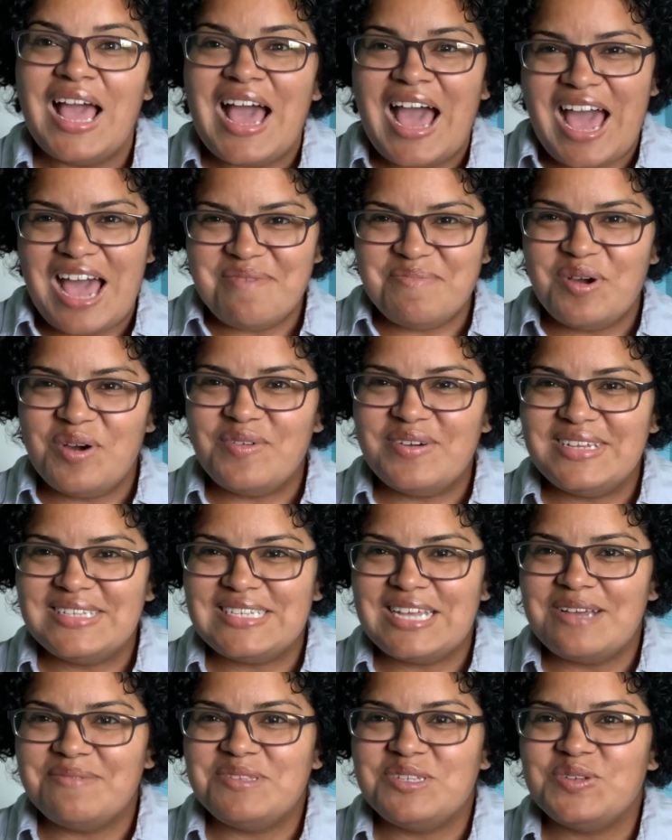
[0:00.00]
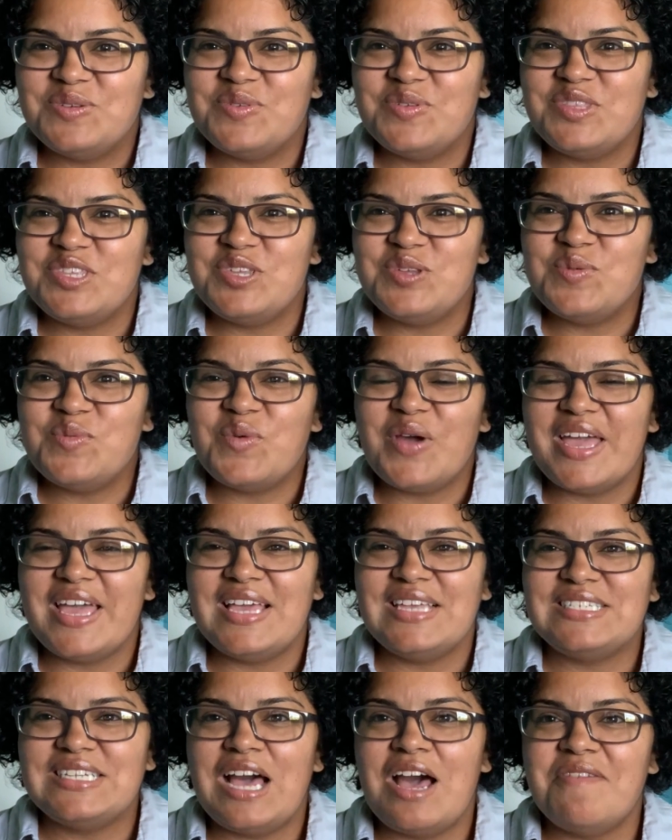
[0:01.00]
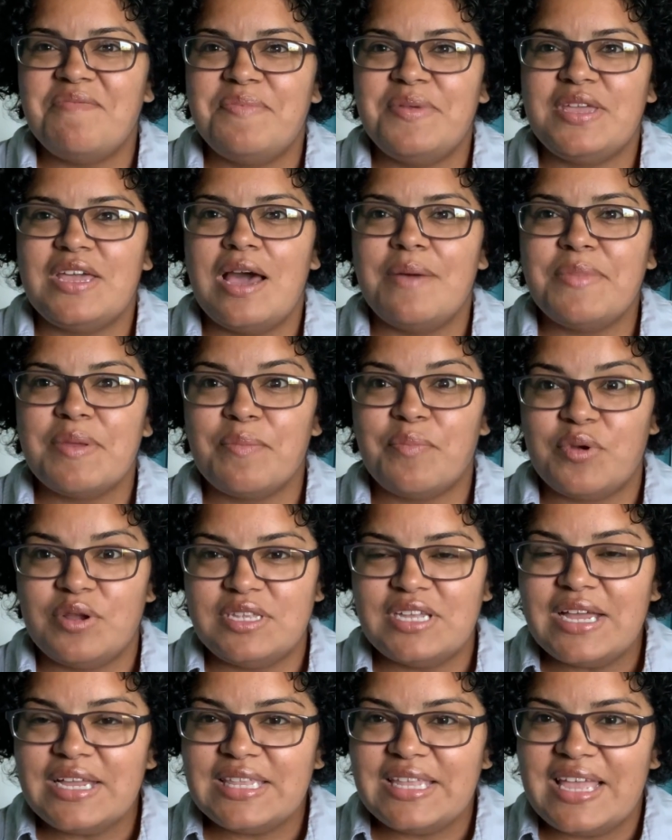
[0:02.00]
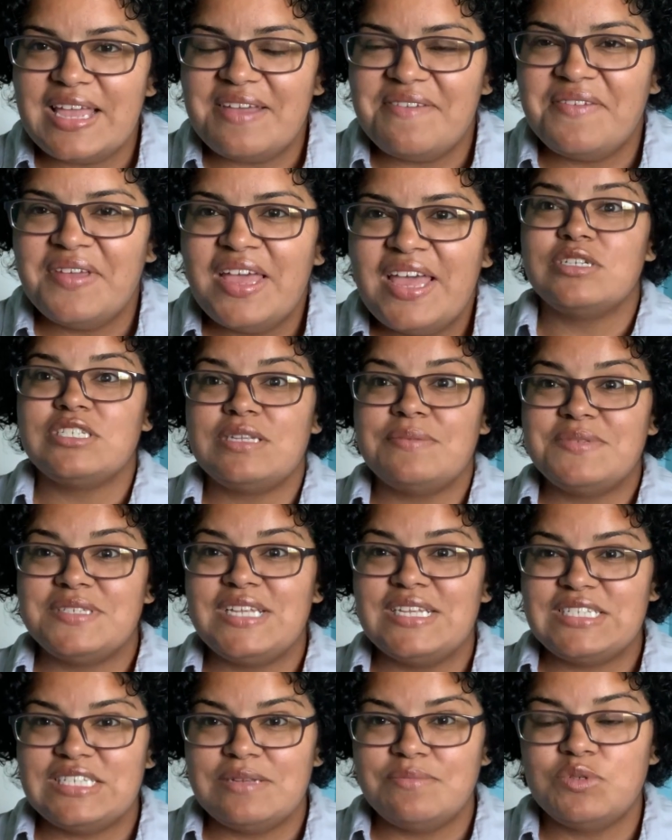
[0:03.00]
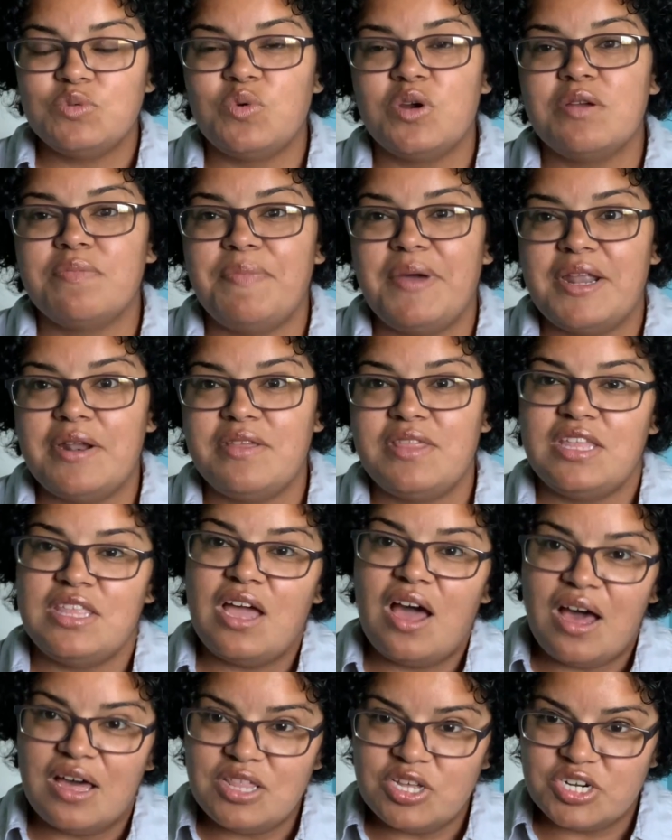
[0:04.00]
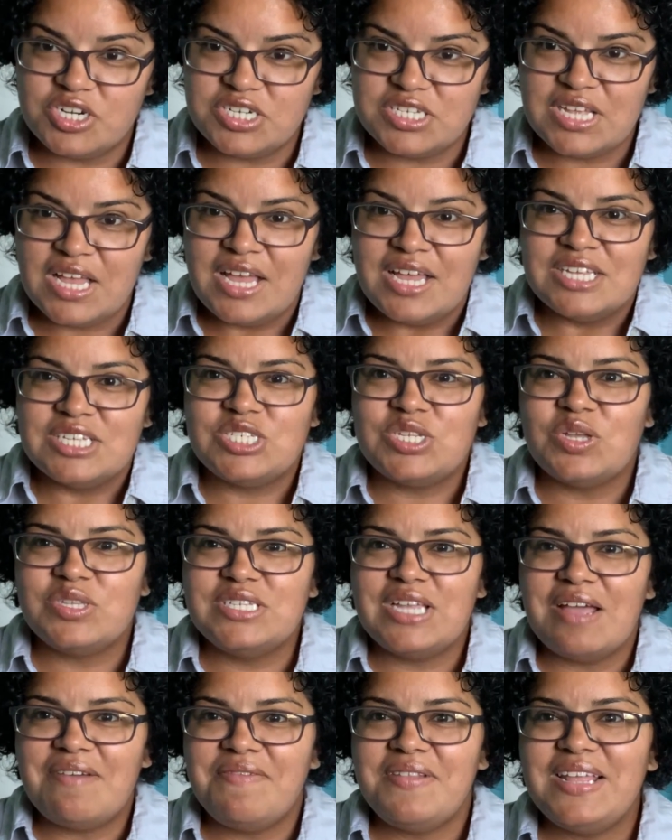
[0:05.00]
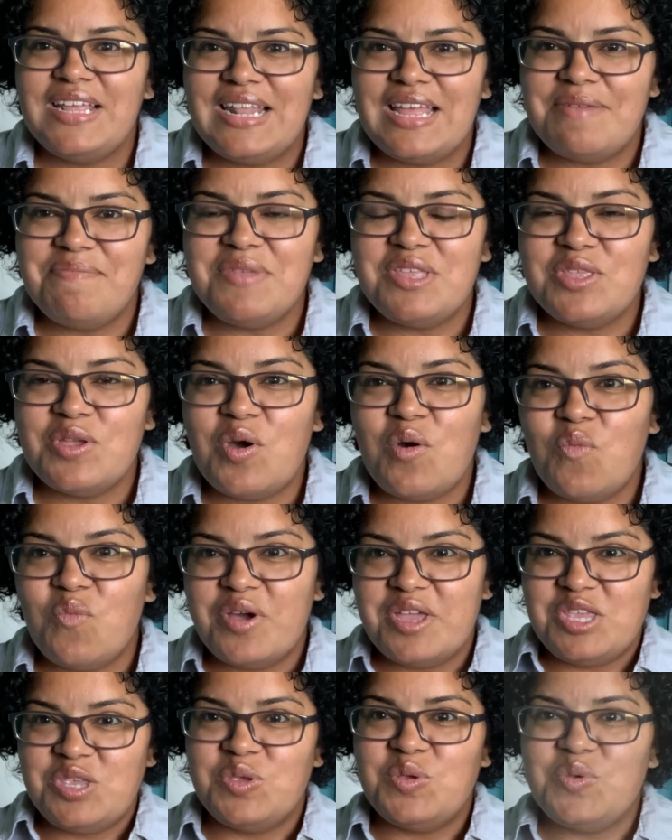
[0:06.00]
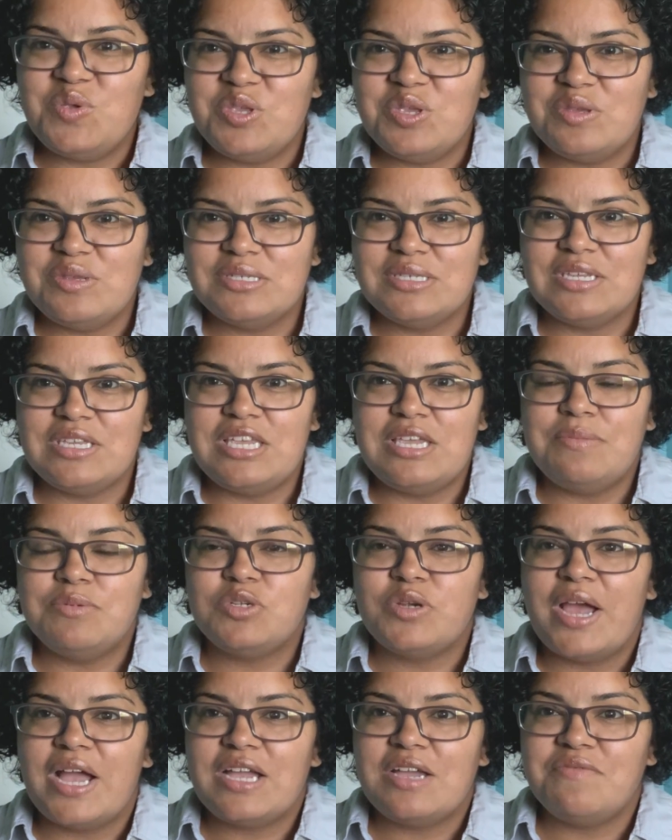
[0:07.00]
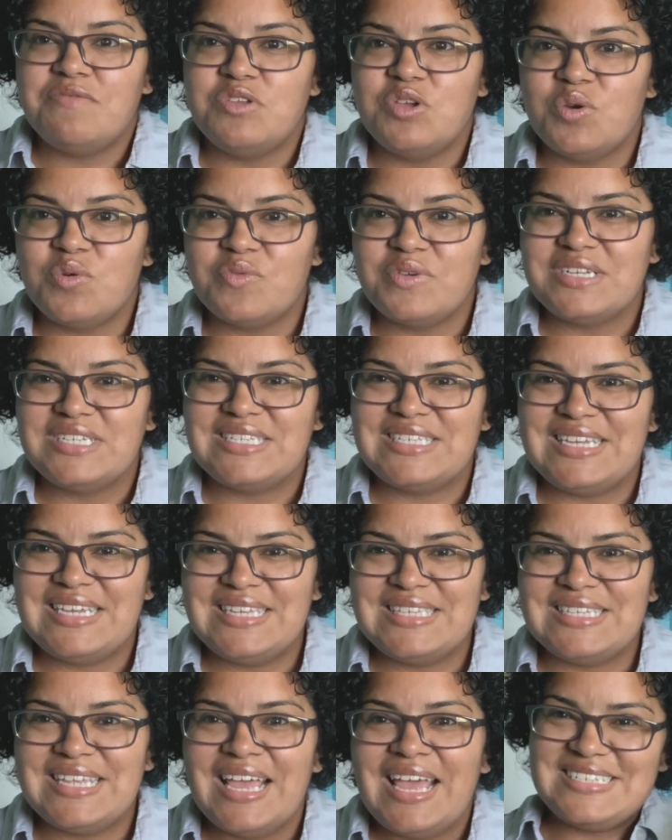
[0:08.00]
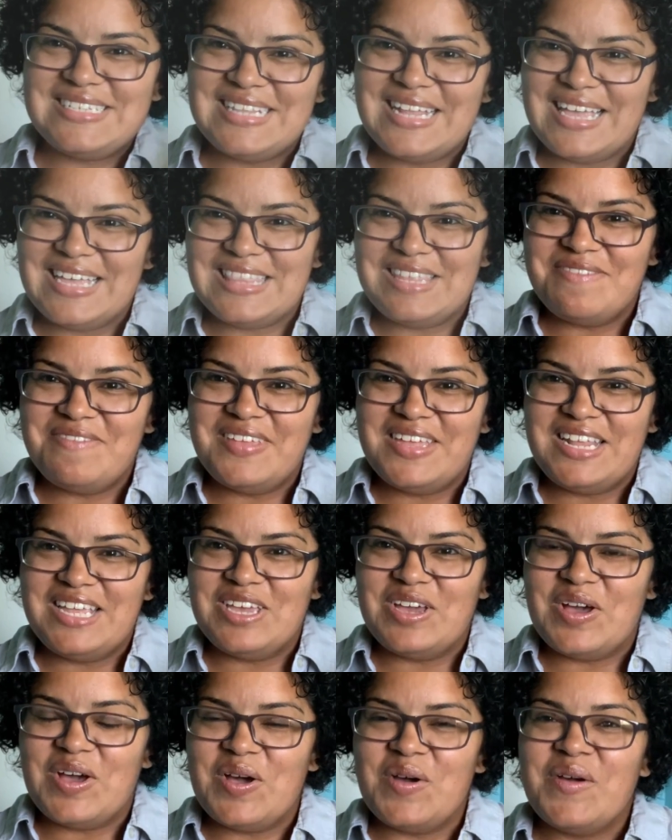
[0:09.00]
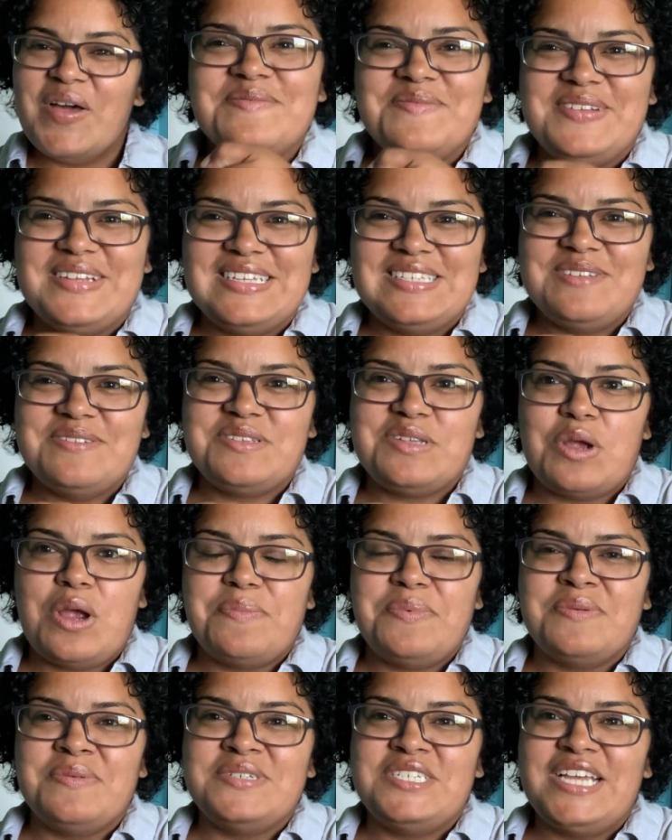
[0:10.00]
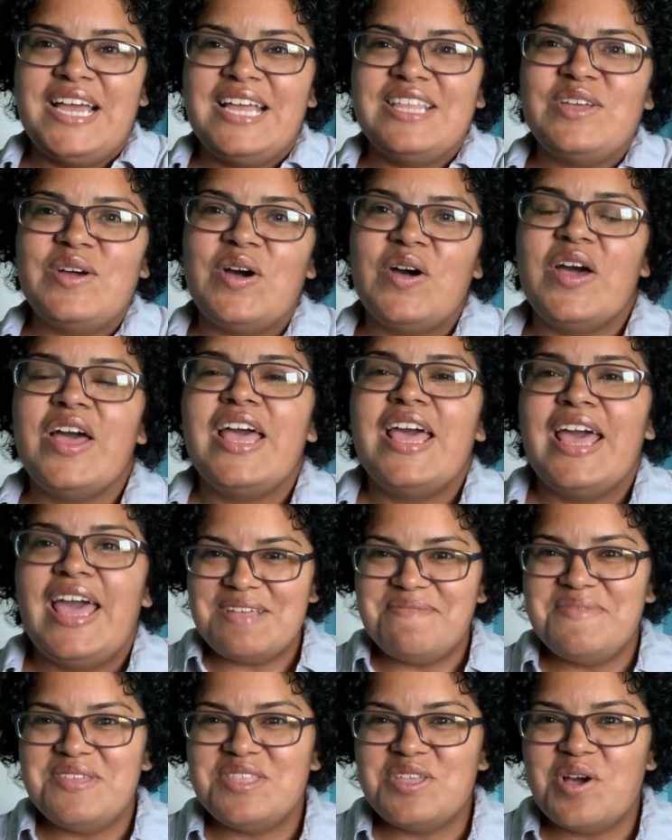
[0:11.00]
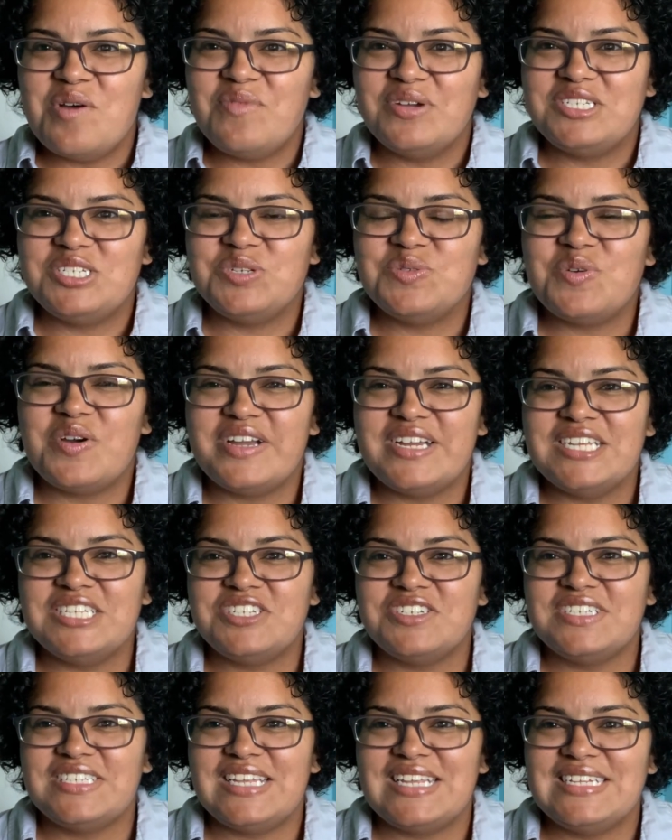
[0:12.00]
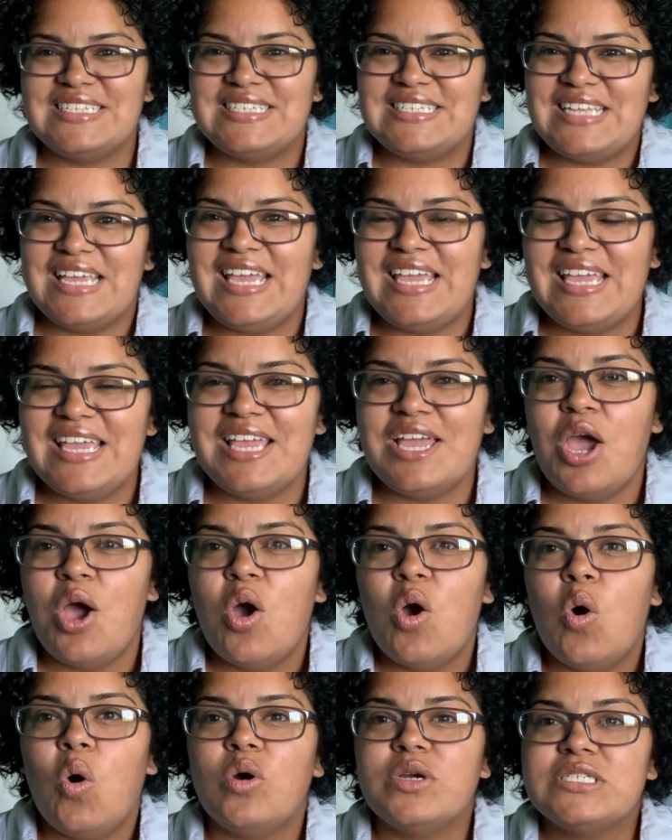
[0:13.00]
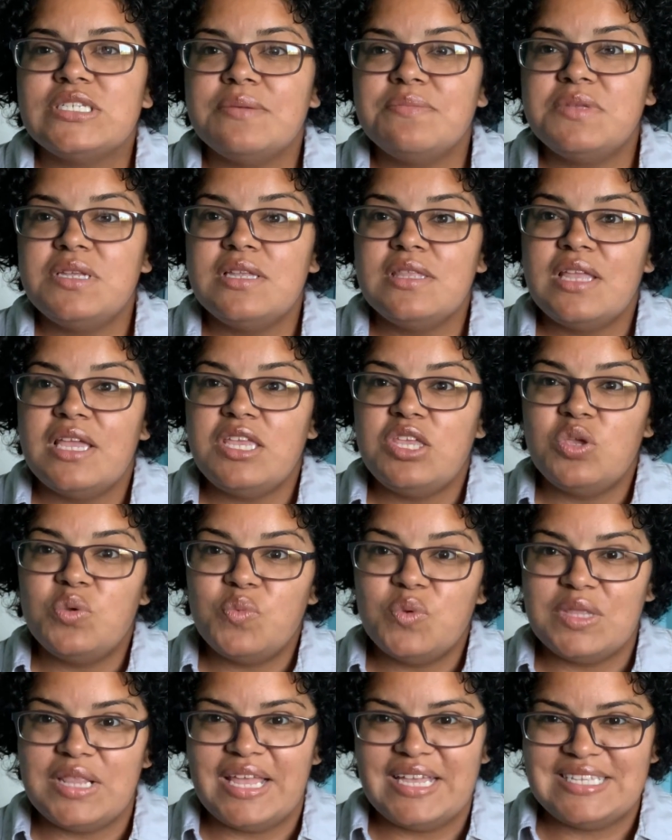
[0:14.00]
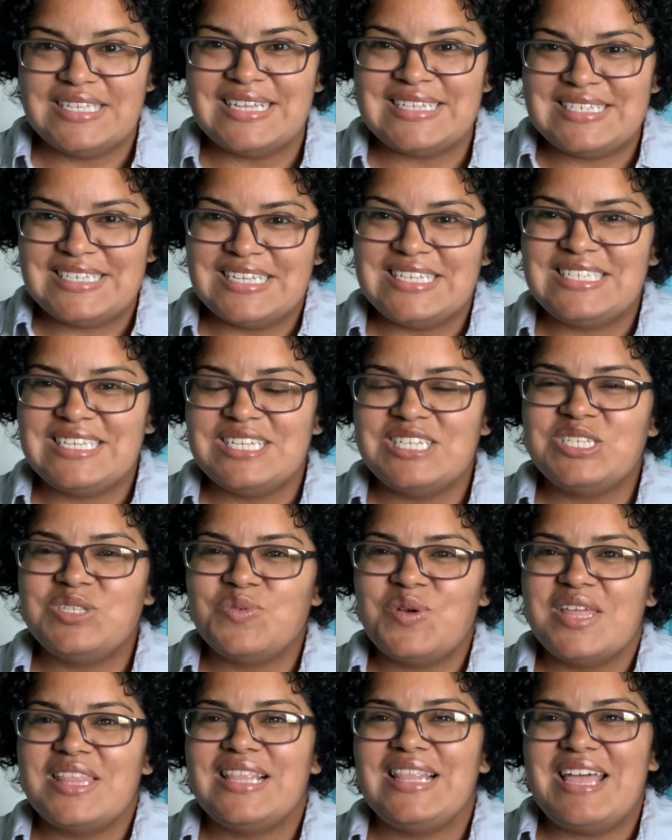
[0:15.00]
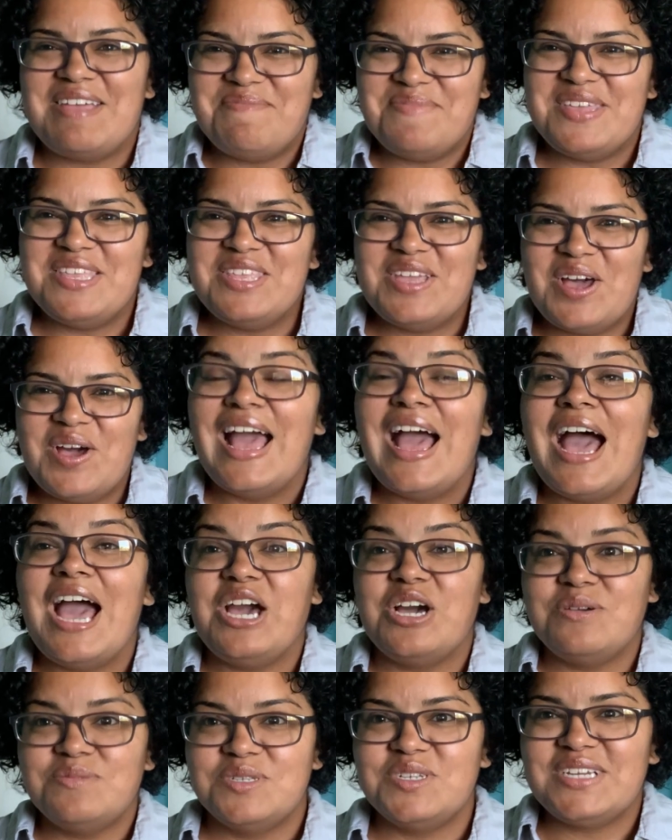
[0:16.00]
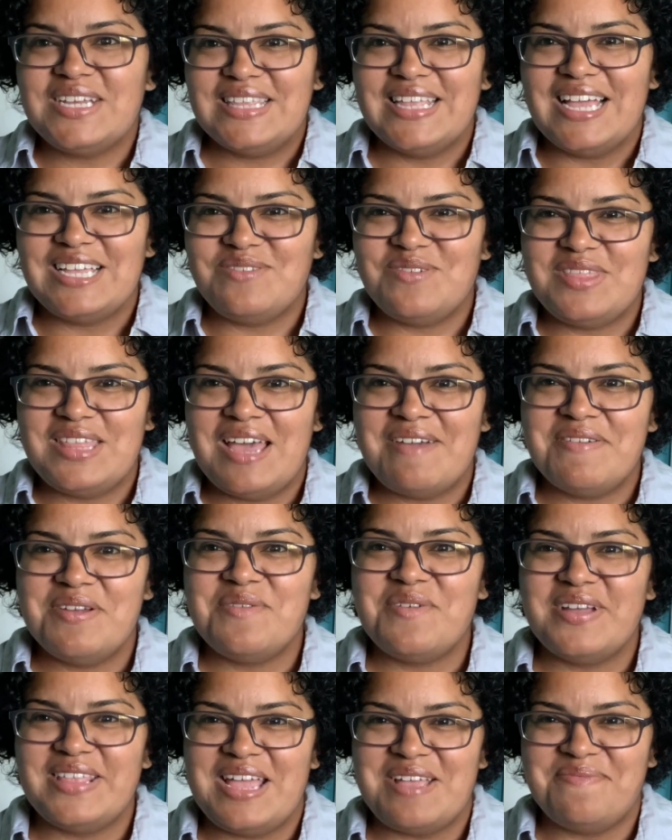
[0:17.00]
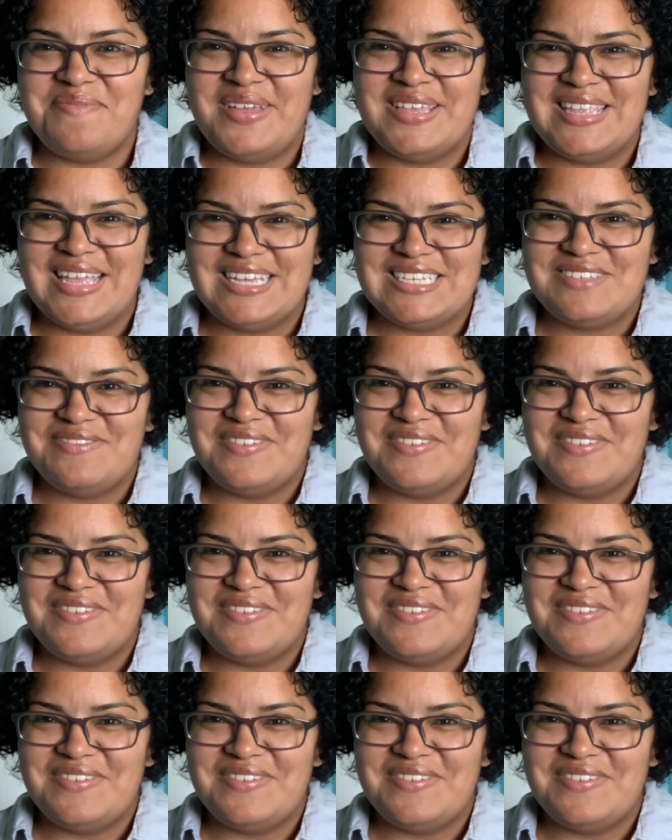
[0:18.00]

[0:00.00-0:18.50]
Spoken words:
I'm always up to new ways of becoming productive. Some systems work better than others. So definitely let me know what you use to keep track of your receipts. If you like the video, please subscribe to the channel. Let me know what you are interested in seeing, or something that you would like assistance with. Let me know. I hope to connect with everyone at my next